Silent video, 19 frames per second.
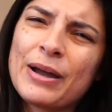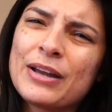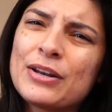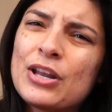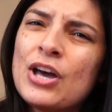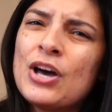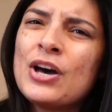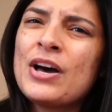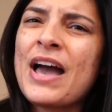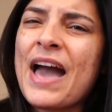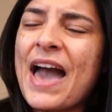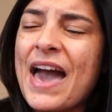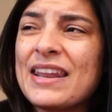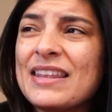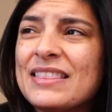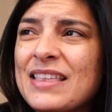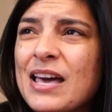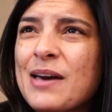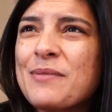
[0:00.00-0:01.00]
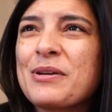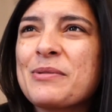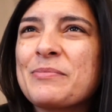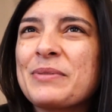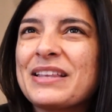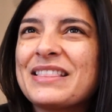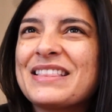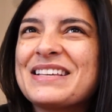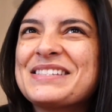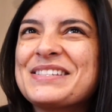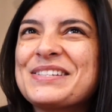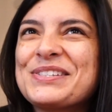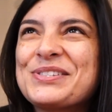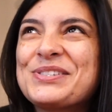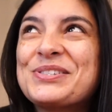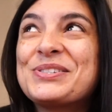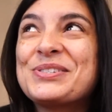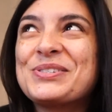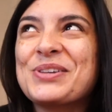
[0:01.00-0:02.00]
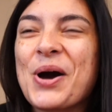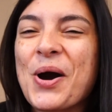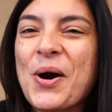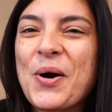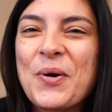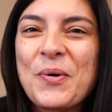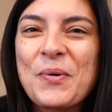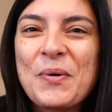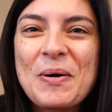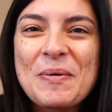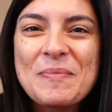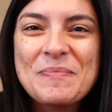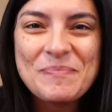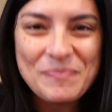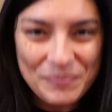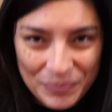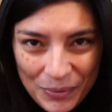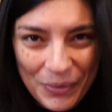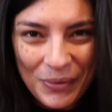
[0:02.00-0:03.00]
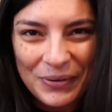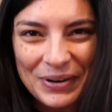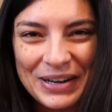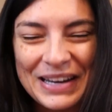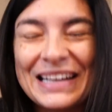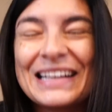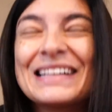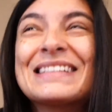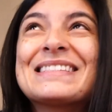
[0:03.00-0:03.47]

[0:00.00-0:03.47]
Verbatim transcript: I'd edit them and I'm like, this is so boring.